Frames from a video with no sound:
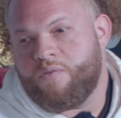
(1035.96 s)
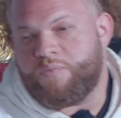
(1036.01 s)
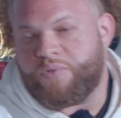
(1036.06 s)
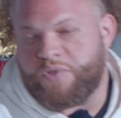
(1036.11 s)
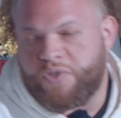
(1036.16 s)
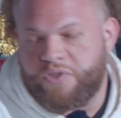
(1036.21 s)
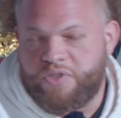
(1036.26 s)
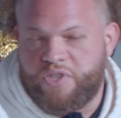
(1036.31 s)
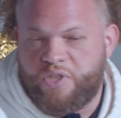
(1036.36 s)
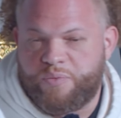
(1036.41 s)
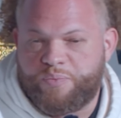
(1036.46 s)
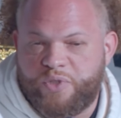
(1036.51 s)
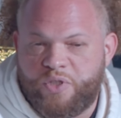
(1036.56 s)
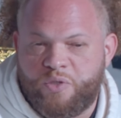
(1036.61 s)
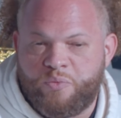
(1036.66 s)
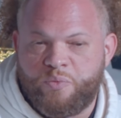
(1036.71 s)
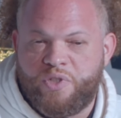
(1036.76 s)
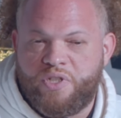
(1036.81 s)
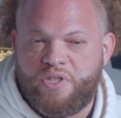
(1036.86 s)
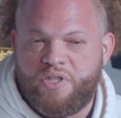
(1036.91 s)
Pulled up
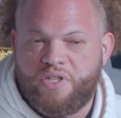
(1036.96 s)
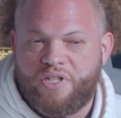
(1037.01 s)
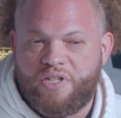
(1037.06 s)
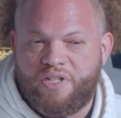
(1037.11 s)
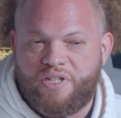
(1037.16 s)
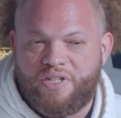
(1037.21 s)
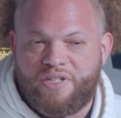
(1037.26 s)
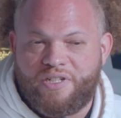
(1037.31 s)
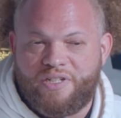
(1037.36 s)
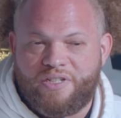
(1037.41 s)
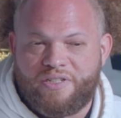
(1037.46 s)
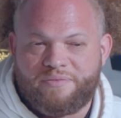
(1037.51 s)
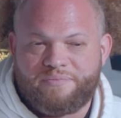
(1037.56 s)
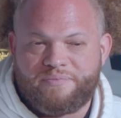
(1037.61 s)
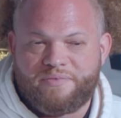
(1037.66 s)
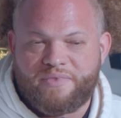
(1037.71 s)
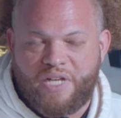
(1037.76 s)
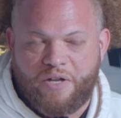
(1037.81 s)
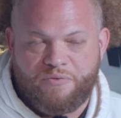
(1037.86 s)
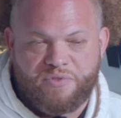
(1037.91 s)
on me. Uh,
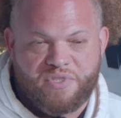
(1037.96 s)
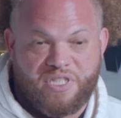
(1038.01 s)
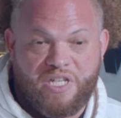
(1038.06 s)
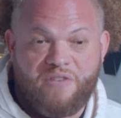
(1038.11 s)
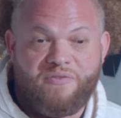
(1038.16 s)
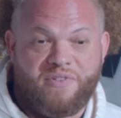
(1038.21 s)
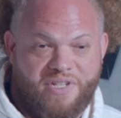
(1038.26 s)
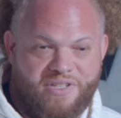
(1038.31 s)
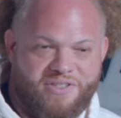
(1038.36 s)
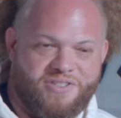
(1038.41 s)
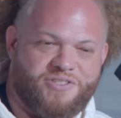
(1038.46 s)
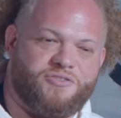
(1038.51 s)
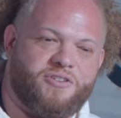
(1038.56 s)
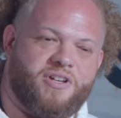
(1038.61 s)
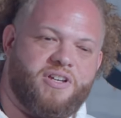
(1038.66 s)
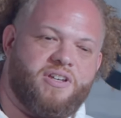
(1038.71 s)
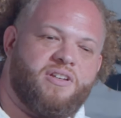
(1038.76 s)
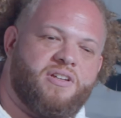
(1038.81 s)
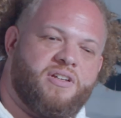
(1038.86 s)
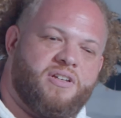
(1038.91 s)
I was living in the
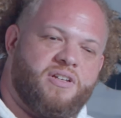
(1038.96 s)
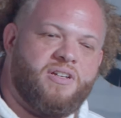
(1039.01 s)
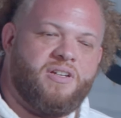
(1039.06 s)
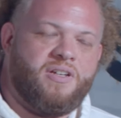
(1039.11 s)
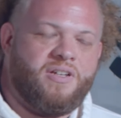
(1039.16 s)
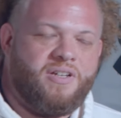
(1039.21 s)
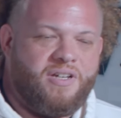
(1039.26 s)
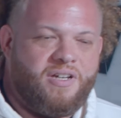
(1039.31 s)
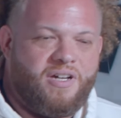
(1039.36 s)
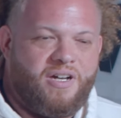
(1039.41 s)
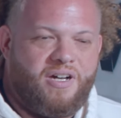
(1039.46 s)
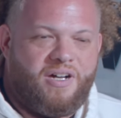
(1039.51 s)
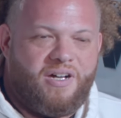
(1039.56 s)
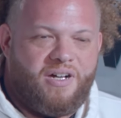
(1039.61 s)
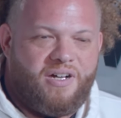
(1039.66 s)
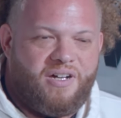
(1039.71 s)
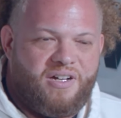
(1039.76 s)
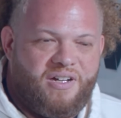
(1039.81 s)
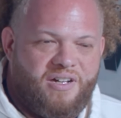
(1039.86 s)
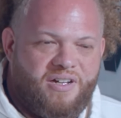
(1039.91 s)
Trey. Mm-hmm.
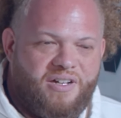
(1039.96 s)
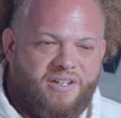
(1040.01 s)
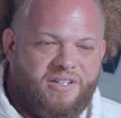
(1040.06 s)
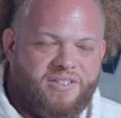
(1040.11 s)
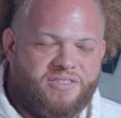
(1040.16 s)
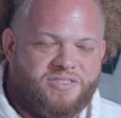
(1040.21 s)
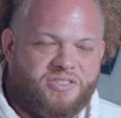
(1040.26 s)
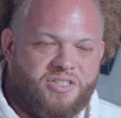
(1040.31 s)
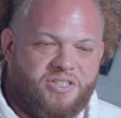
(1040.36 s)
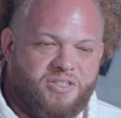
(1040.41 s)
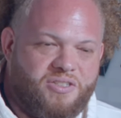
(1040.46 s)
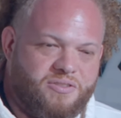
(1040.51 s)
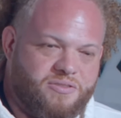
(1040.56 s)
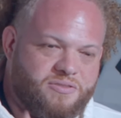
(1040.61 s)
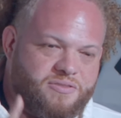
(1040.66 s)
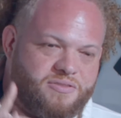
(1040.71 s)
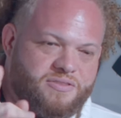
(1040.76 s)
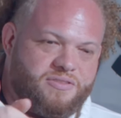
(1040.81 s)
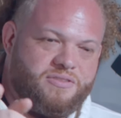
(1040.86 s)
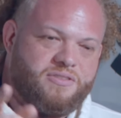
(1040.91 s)
Uh,
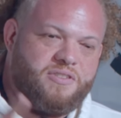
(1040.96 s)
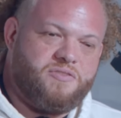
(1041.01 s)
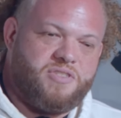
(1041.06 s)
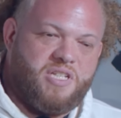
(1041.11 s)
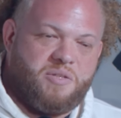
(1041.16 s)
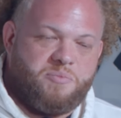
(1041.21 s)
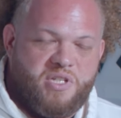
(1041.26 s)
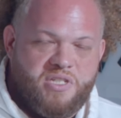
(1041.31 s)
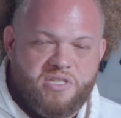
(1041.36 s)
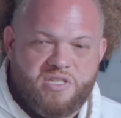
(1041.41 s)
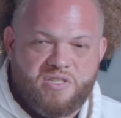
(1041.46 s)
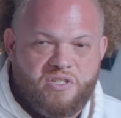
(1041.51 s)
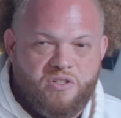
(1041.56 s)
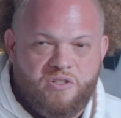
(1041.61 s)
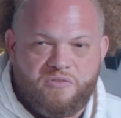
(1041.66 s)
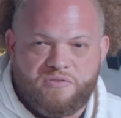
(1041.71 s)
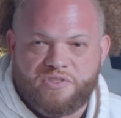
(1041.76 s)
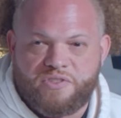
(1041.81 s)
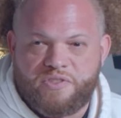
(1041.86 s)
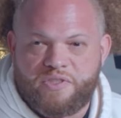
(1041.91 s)
so he was like man, just
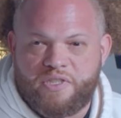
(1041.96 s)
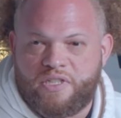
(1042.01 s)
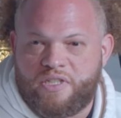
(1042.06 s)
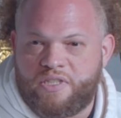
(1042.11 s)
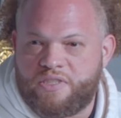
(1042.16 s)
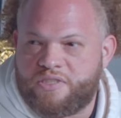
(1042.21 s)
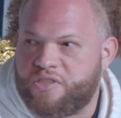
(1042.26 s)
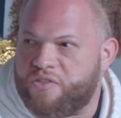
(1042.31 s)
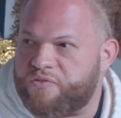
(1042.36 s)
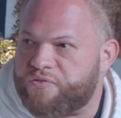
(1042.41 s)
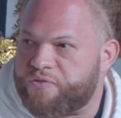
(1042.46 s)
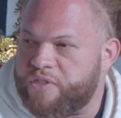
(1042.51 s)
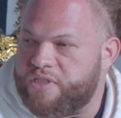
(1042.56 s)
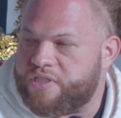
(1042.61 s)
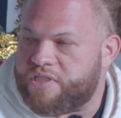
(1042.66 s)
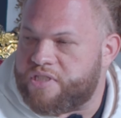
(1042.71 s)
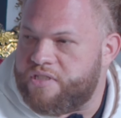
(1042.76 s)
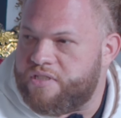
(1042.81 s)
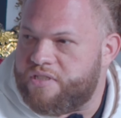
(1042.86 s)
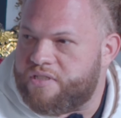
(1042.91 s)
go to the to the
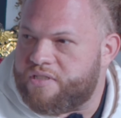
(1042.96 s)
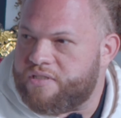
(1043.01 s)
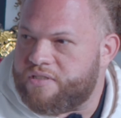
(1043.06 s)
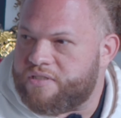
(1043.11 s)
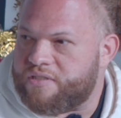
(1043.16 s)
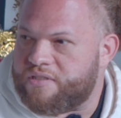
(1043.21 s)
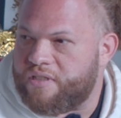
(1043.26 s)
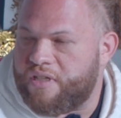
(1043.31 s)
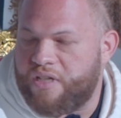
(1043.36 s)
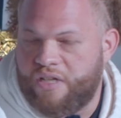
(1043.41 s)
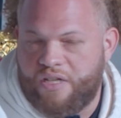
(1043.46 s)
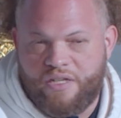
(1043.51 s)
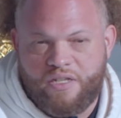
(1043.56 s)
Frenchies. And